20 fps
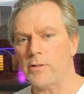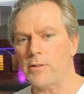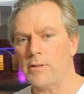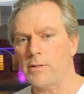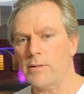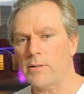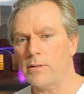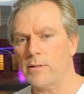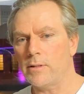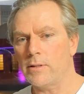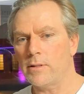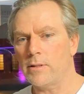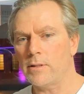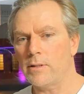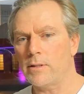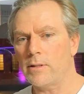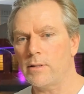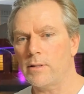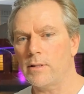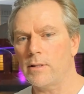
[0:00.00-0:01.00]
That's
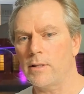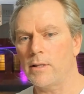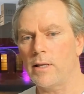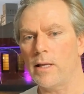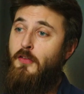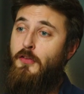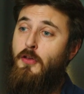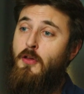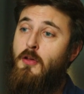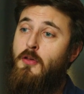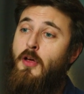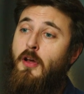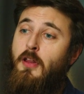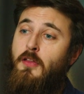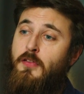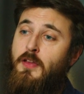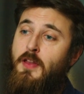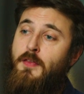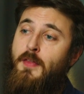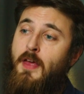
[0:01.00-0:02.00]
correct, yeah. So you'll
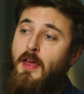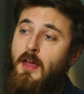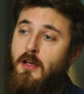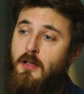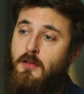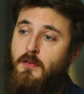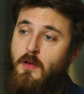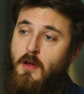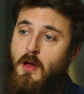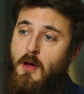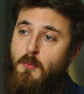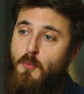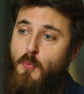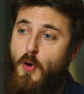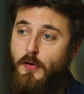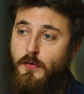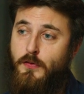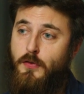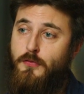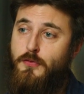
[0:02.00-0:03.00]
notice in there that
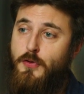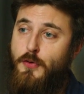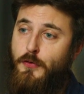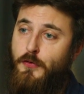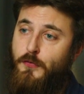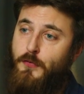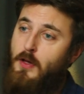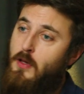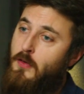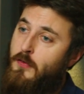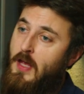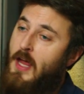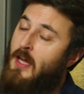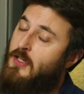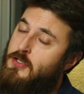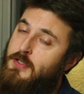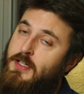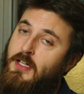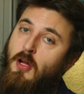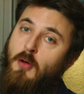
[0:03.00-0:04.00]
most of those fields
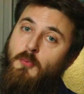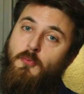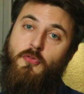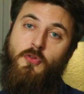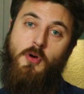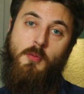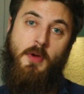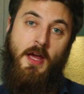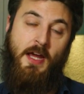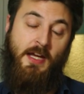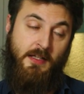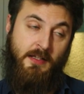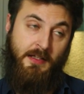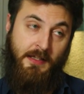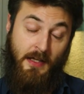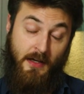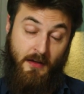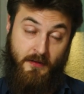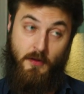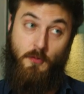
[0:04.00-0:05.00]
actually come from
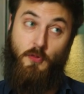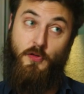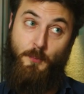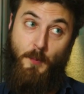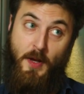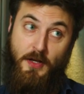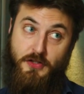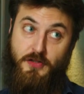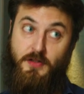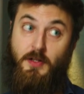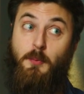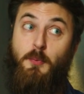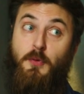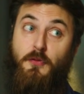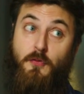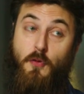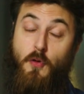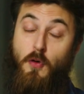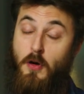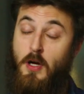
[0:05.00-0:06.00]
AD. As I was mentioning
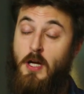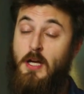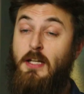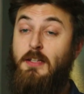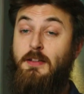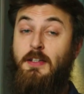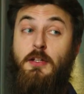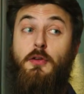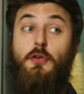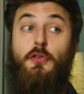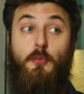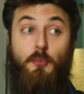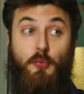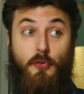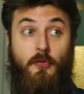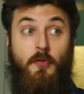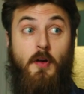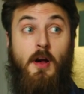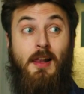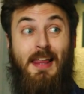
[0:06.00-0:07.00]
before, the user
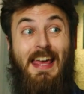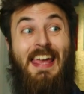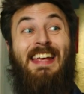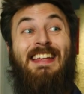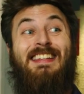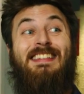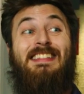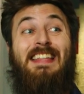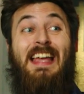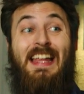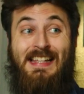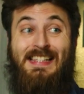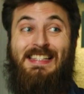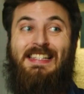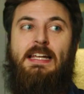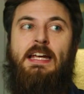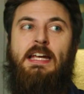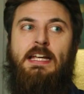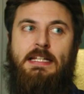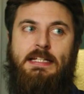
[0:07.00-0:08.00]
profile
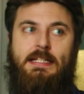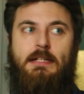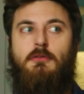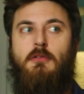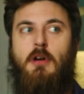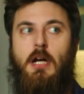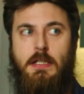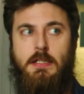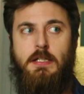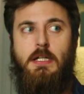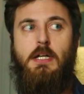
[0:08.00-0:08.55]
extends AD, right?